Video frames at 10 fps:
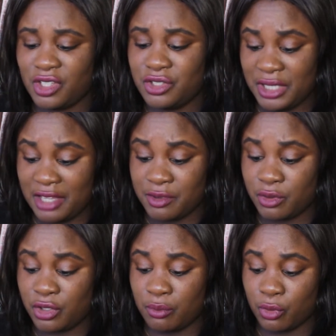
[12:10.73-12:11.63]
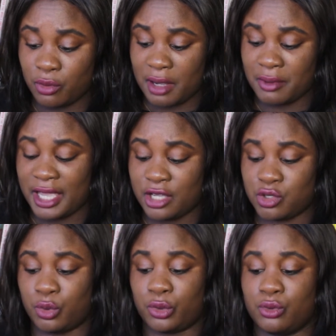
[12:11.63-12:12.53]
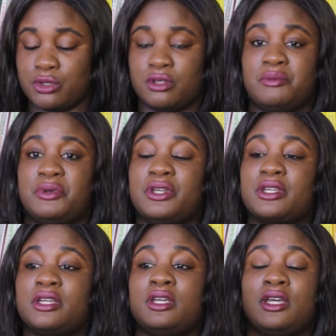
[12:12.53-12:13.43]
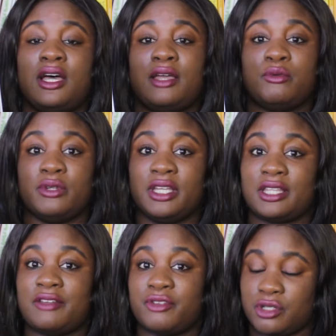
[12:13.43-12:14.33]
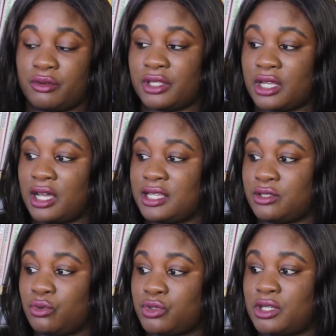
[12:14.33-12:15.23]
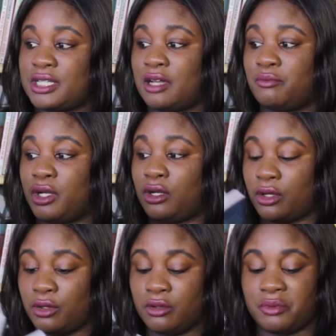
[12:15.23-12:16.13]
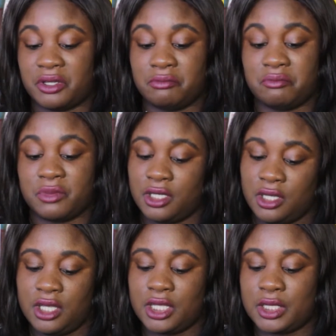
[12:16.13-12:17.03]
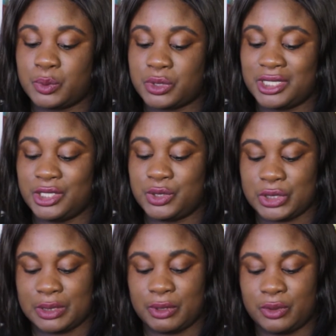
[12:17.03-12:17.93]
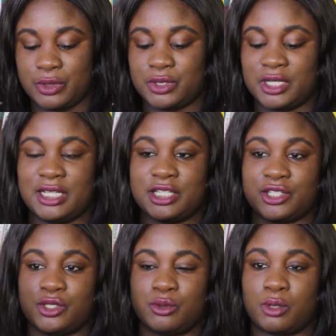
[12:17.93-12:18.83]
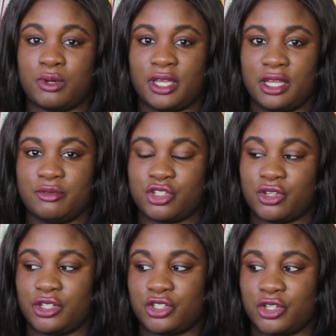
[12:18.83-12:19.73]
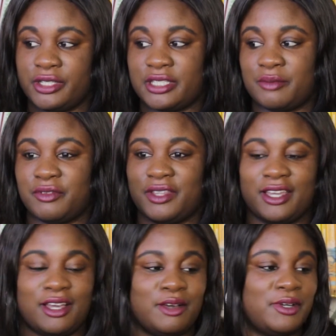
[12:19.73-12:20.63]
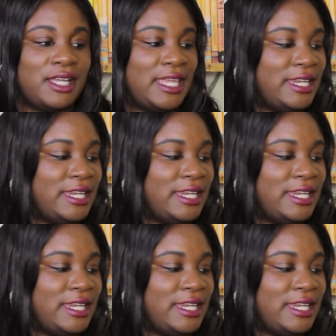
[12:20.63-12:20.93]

So yeah, if you want to know more about my actual thoughts on the book, I will link that video in the cards and also down below. But that was an interesting poetry collection to acquire. I'm just trying to show you some of the artwork